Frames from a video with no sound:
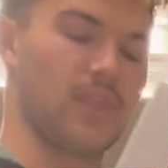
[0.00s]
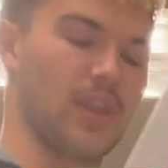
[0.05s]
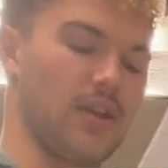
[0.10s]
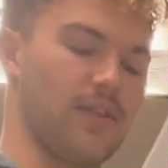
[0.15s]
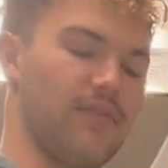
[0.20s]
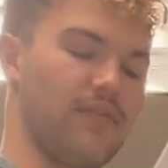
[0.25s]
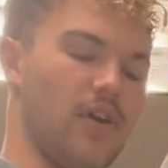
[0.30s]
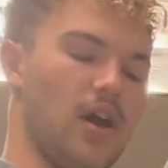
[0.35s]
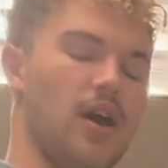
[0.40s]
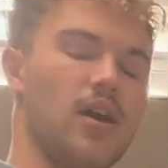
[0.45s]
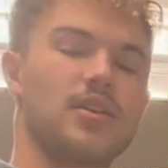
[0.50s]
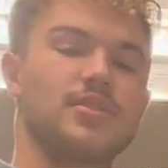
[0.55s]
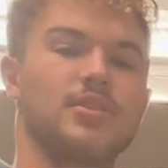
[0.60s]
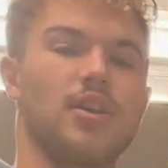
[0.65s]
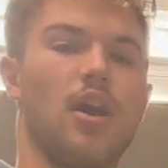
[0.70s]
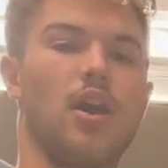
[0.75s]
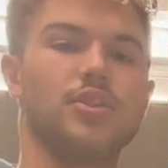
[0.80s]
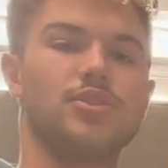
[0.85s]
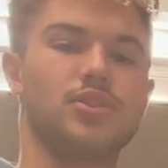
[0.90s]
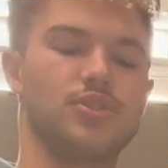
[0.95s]
Frogs
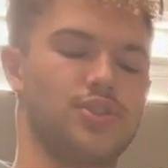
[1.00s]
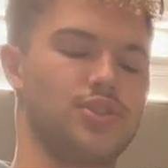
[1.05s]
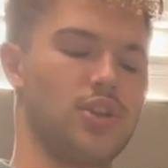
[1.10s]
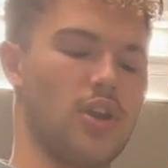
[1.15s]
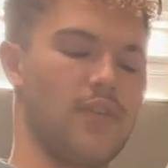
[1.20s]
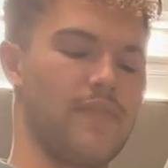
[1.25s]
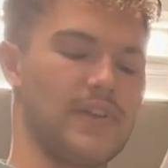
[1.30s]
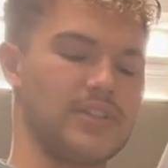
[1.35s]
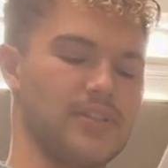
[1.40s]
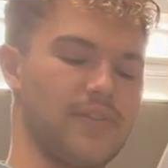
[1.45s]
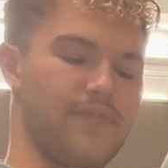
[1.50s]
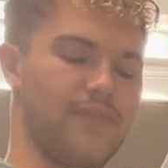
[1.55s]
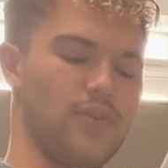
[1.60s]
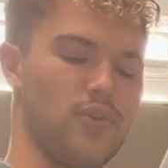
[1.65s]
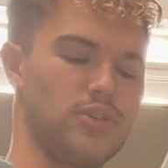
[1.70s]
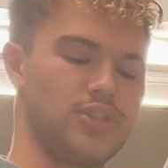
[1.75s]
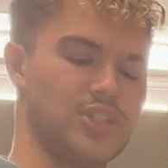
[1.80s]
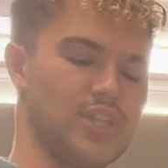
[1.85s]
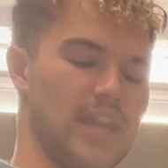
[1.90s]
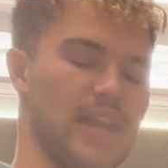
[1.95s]
also serve as a
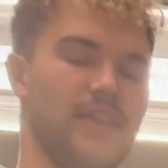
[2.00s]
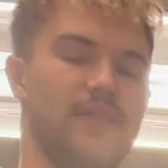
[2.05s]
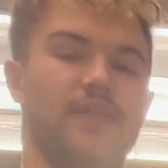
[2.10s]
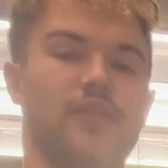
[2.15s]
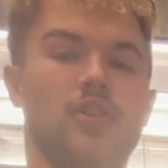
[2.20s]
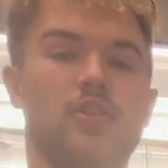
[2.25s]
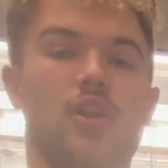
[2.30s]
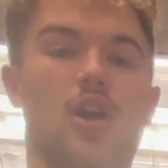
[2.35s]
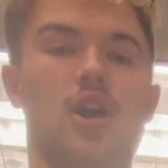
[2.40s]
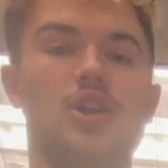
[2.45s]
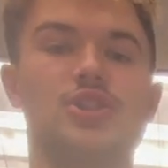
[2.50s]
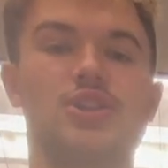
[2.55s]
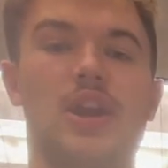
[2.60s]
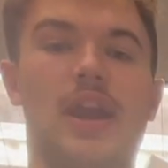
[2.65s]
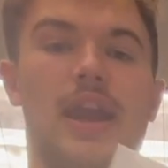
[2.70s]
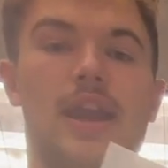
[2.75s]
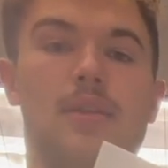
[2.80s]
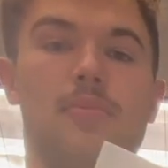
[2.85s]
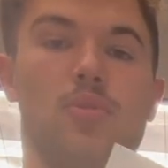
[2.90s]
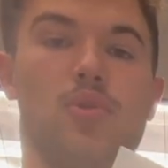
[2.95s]
food chain for larger
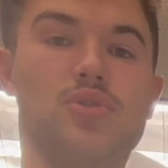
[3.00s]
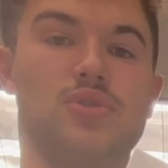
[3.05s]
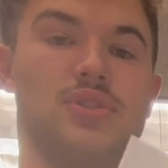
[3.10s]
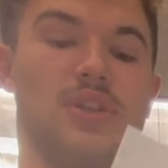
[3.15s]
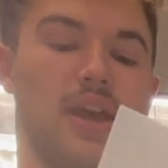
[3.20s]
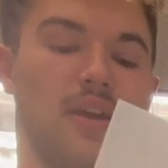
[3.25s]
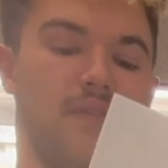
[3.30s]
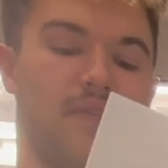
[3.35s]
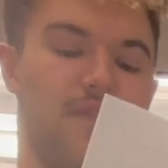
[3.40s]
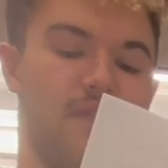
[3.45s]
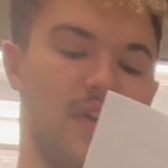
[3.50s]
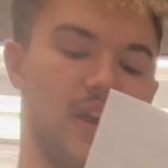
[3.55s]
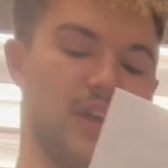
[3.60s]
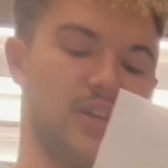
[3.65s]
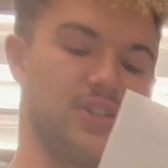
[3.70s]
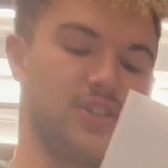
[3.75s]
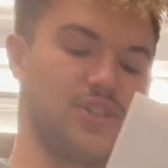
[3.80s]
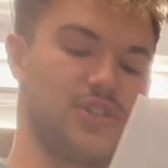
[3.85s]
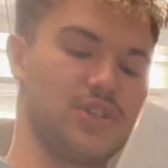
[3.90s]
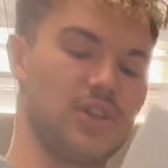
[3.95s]
animals like
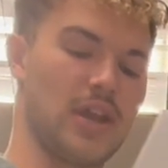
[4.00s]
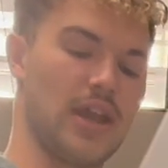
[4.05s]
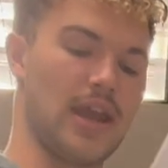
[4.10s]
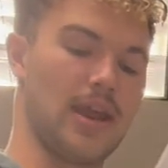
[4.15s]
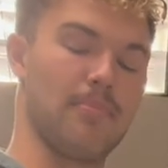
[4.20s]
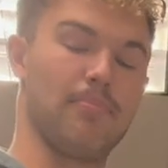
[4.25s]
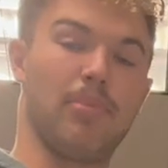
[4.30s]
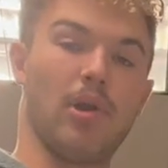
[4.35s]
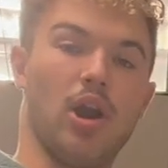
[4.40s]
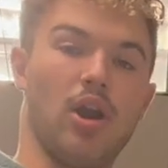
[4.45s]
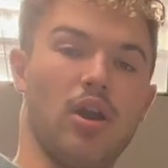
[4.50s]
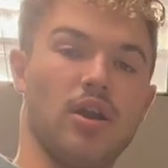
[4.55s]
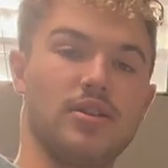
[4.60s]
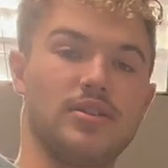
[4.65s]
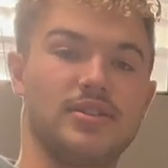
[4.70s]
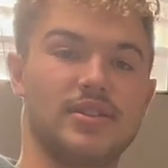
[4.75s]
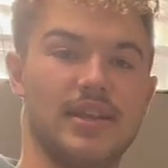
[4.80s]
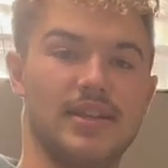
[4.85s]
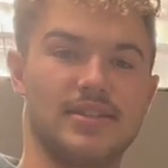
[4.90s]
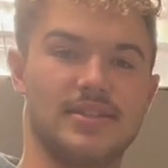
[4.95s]
fish and
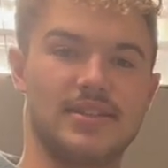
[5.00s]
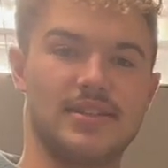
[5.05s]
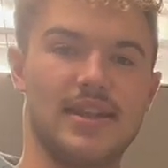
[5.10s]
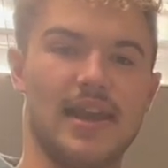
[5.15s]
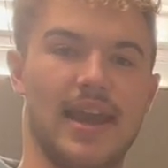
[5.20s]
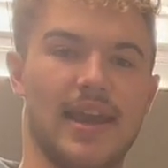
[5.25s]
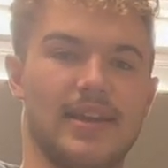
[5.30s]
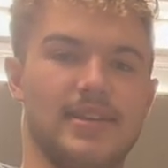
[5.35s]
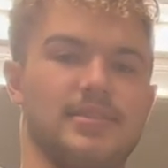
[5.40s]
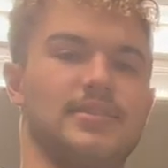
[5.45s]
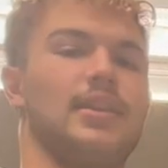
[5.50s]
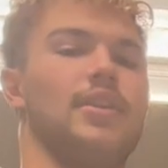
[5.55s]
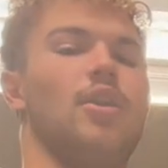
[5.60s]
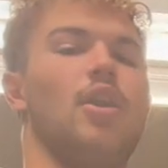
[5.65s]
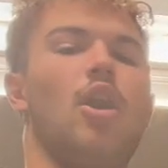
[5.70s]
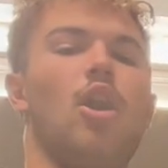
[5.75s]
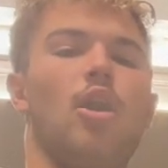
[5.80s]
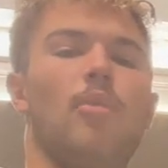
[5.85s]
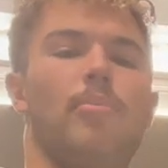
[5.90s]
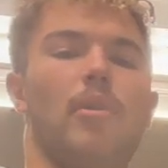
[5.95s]
birds and snakes that are
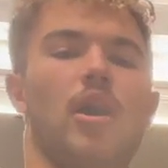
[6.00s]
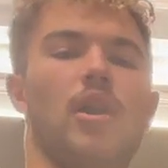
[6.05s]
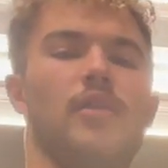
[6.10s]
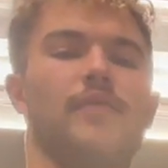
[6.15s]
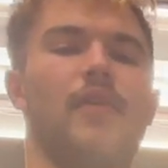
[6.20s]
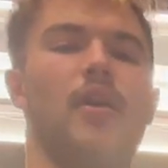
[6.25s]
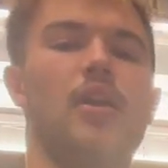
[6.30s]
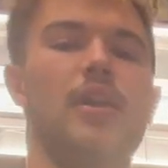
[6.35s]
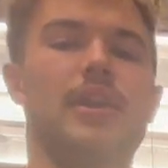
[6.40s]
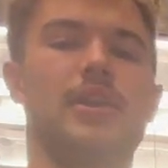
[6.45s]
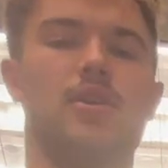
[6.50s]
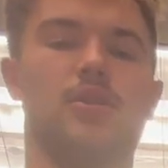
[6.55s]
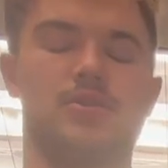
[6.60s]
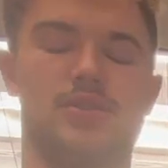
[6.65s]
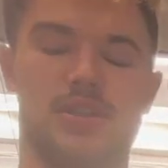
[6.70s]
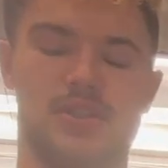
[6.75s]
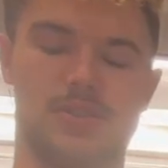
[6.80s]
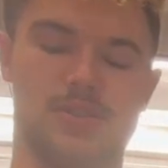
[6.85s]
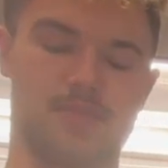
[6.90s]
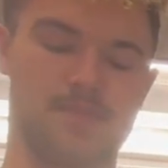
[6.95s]
all part of our
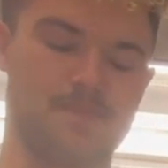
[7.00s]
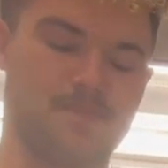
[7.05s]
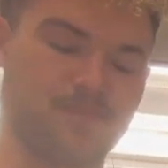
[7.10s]
ecosystem.